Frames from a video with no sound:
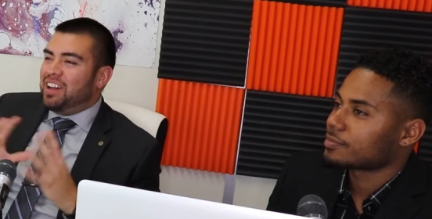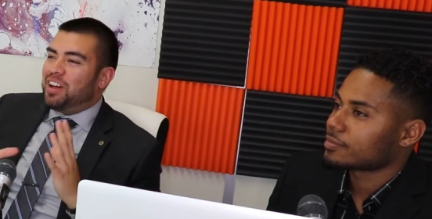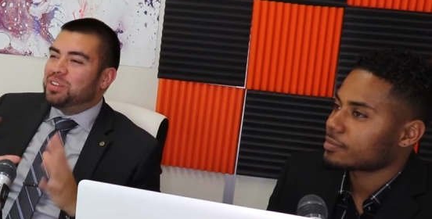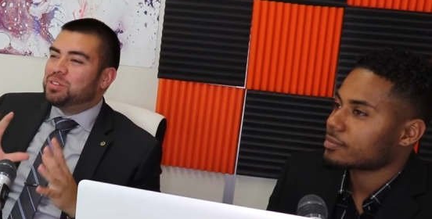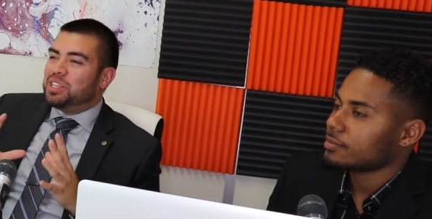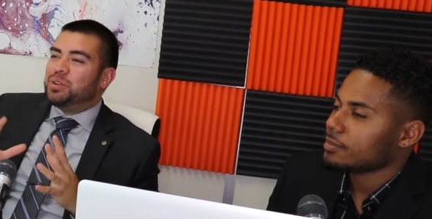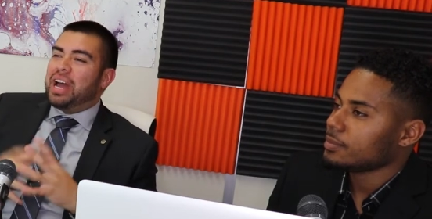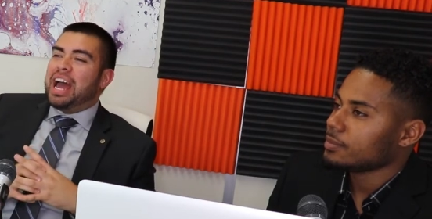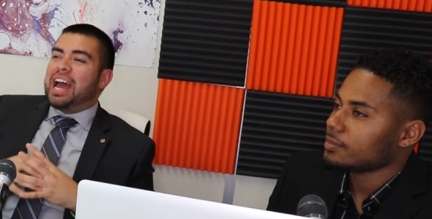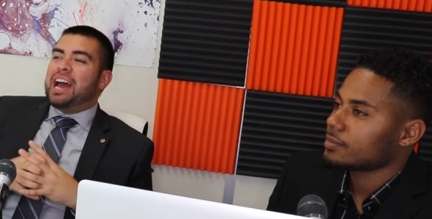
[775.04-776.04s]
Speaker 1: all those
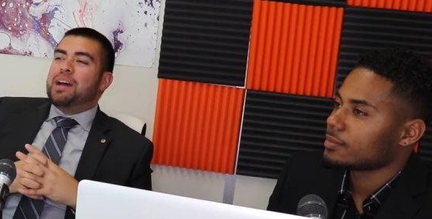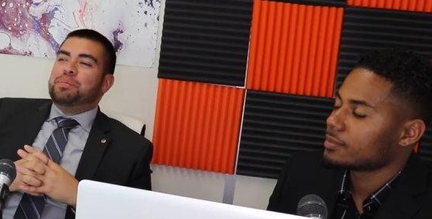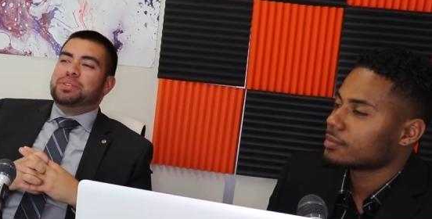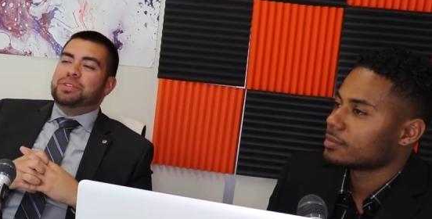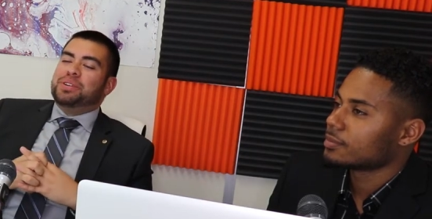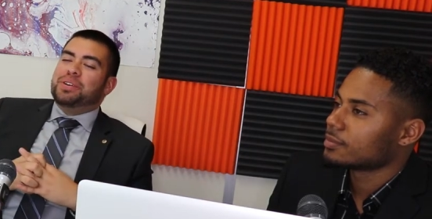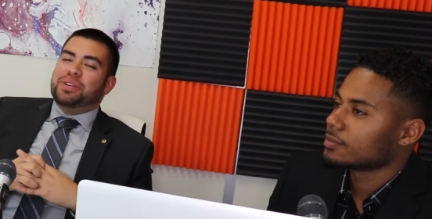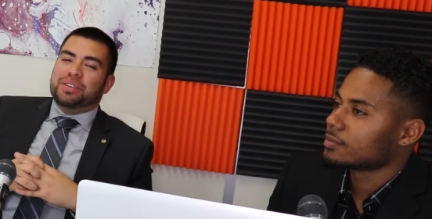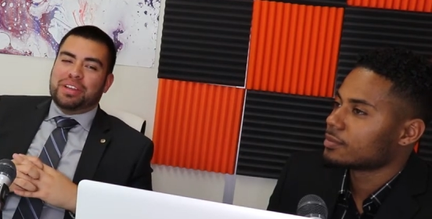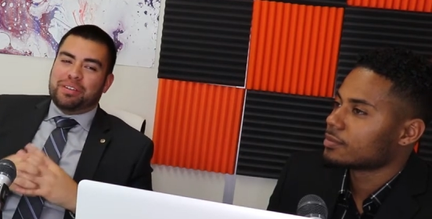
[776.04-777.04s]
little apps, you
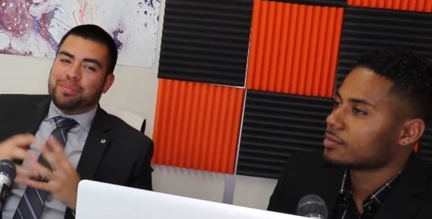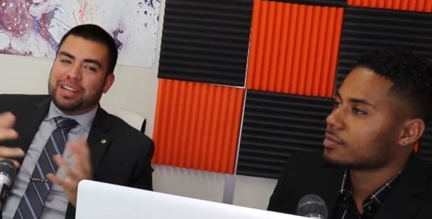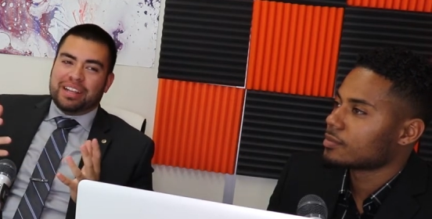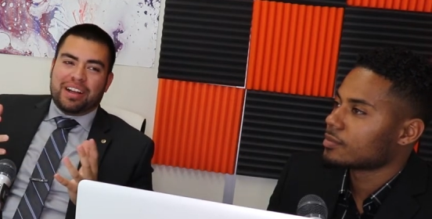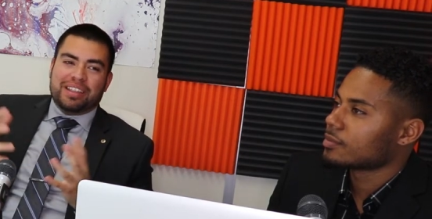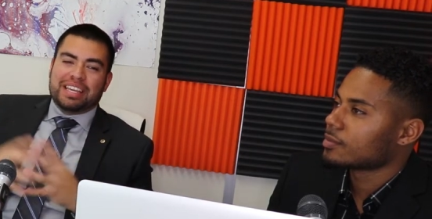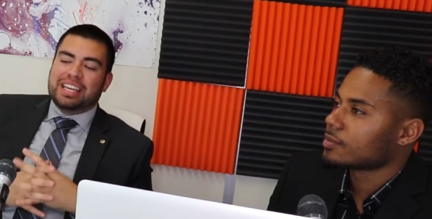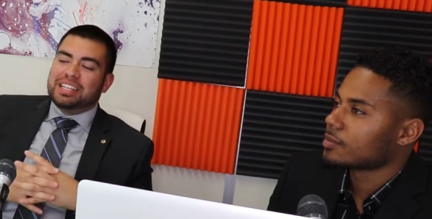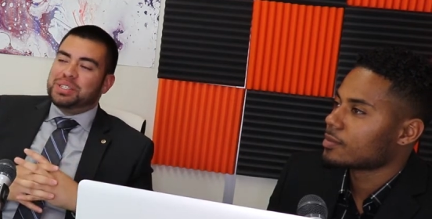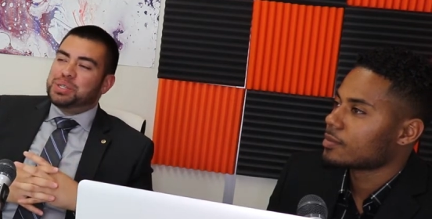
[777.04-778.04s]
know, everybody, all the
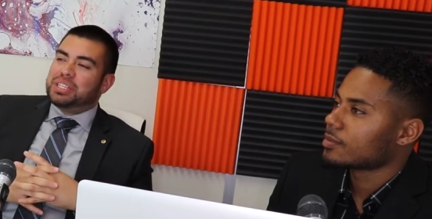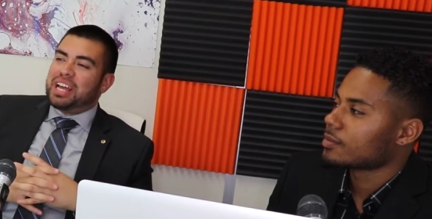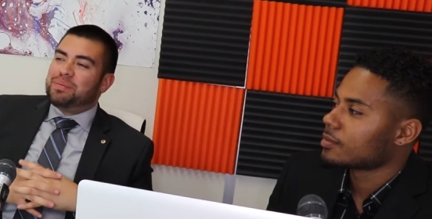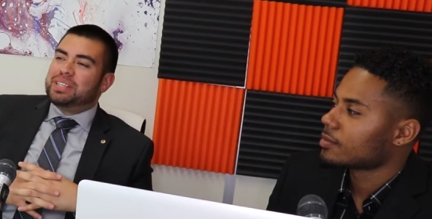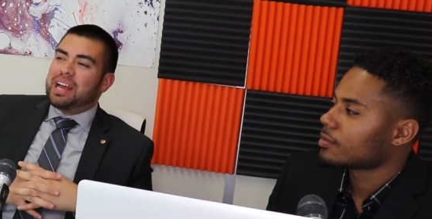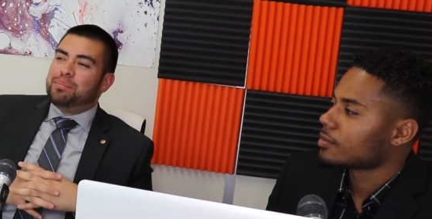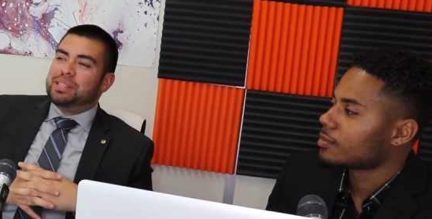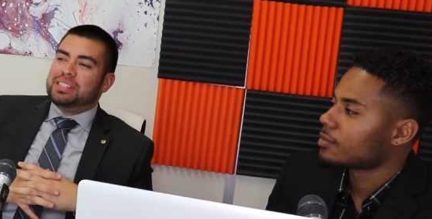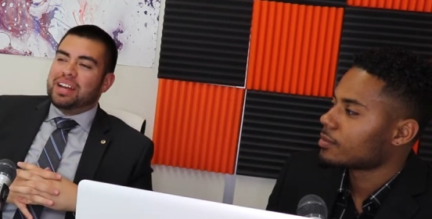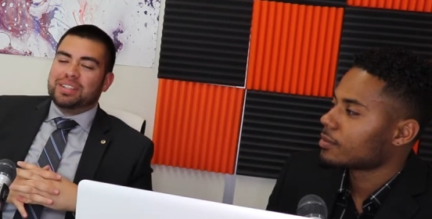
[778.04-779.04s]
kids usually have
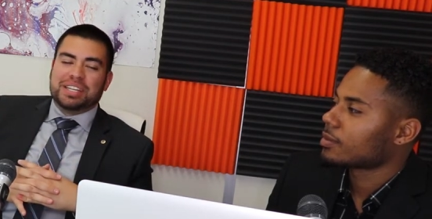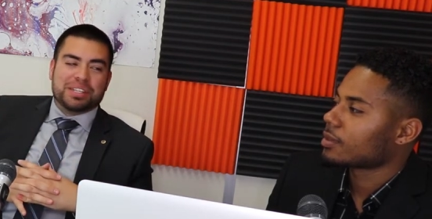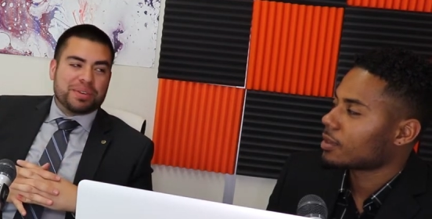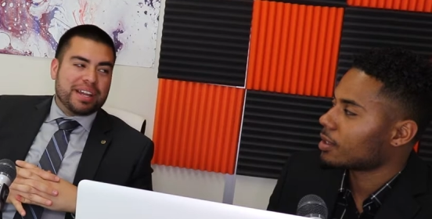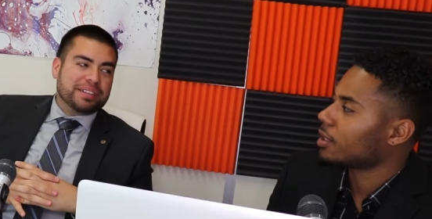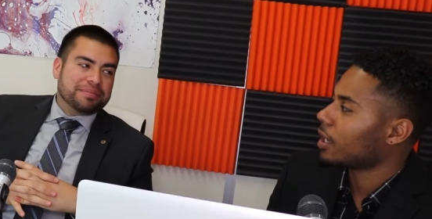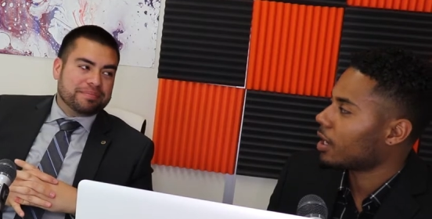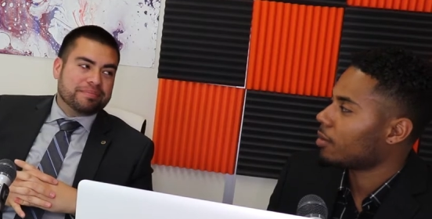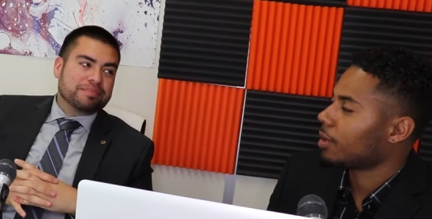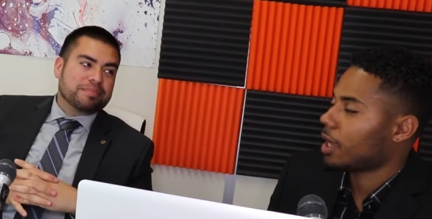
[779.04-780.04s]
tablets nowadays, right?
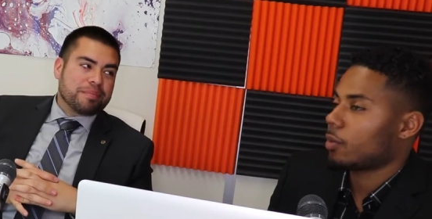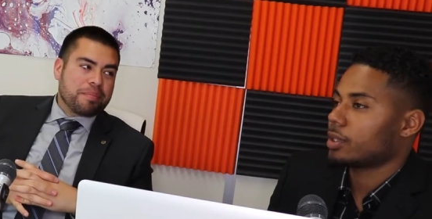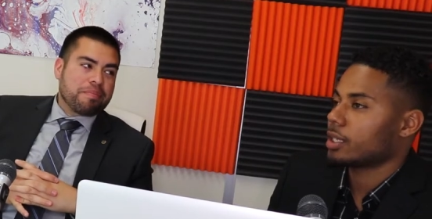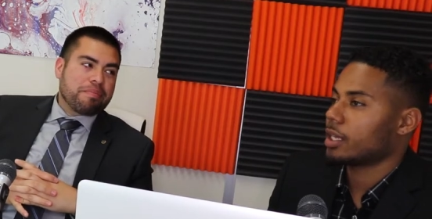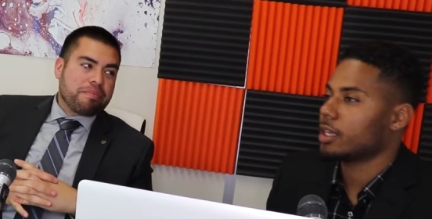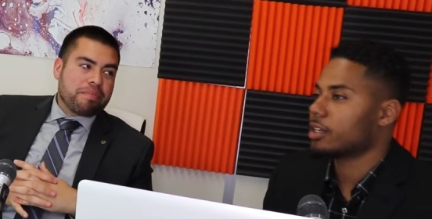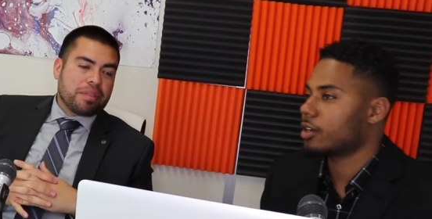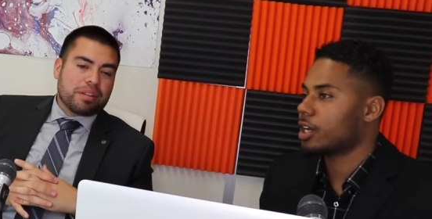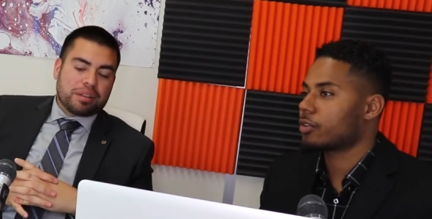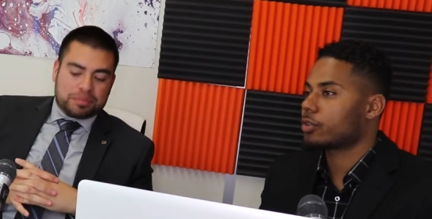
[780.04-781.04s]
Yeah,
Speaker 2: and with the, you
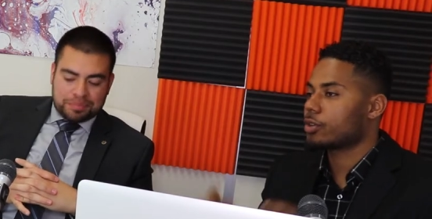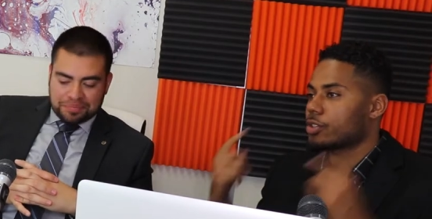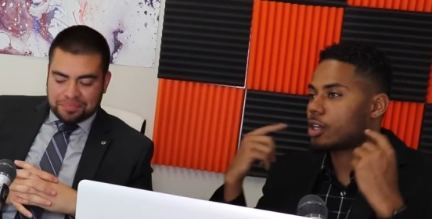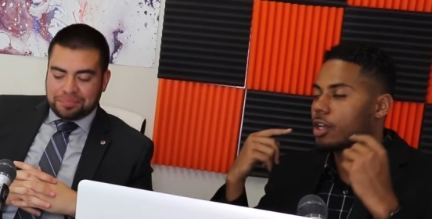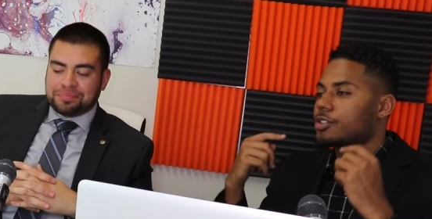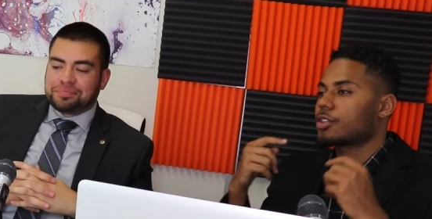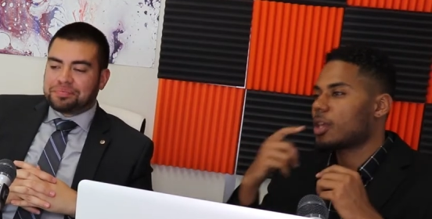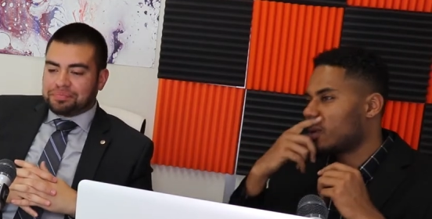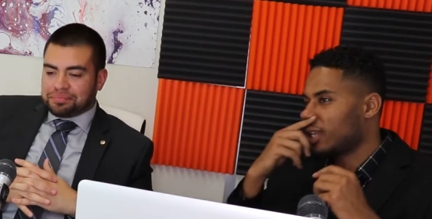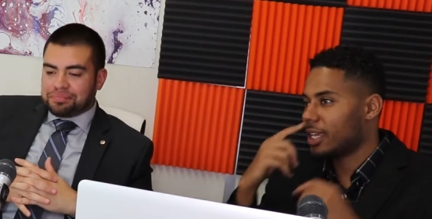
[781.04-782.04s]
know, earphones on so
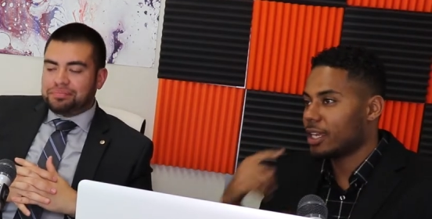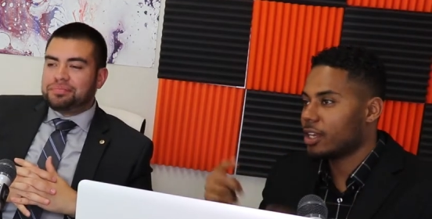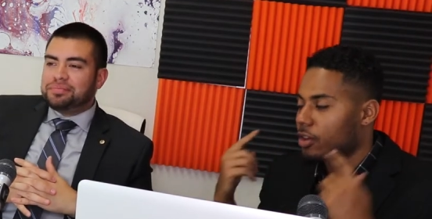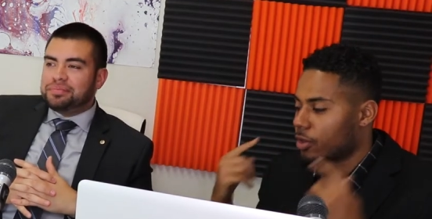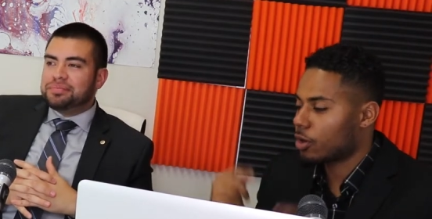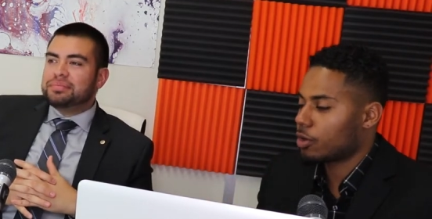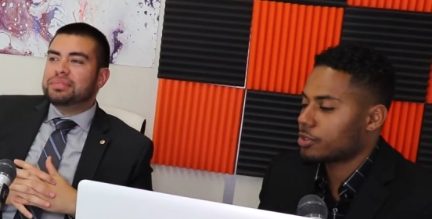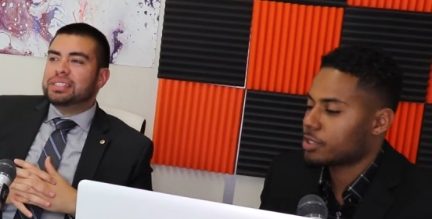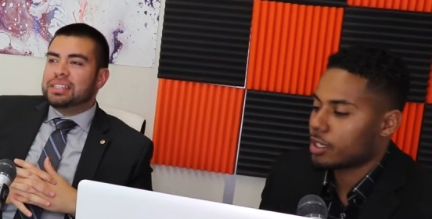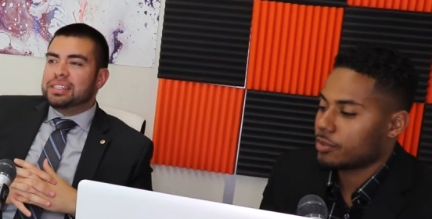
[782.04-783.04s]
that way they can hear their
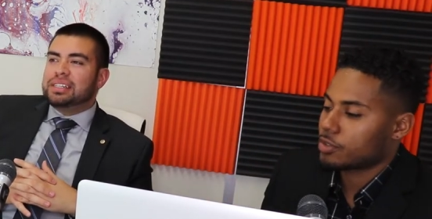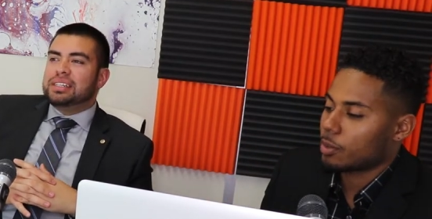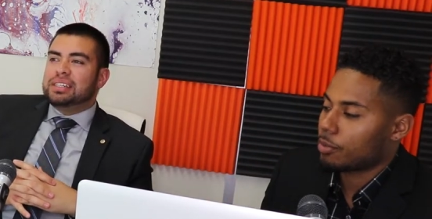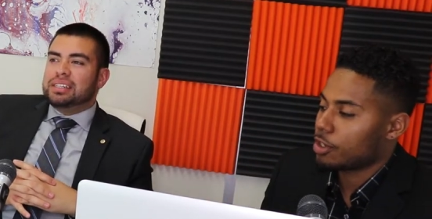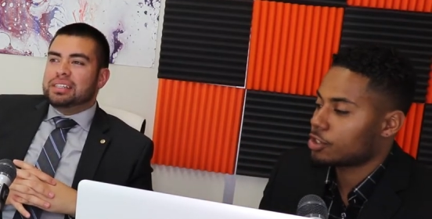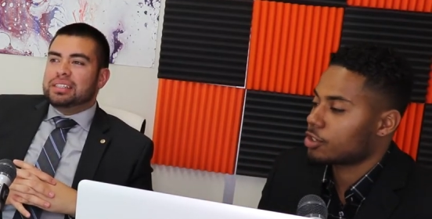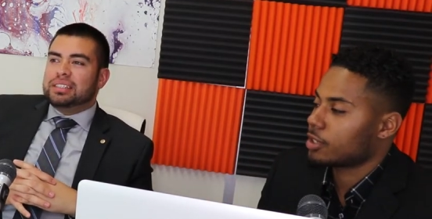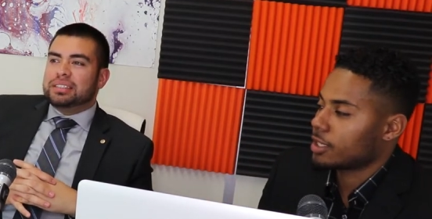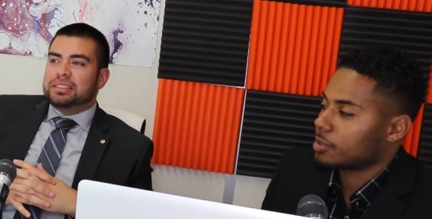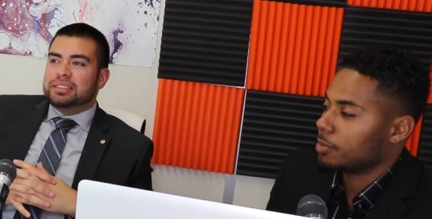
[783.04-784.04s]
own stuff. So I'm pretty sure that's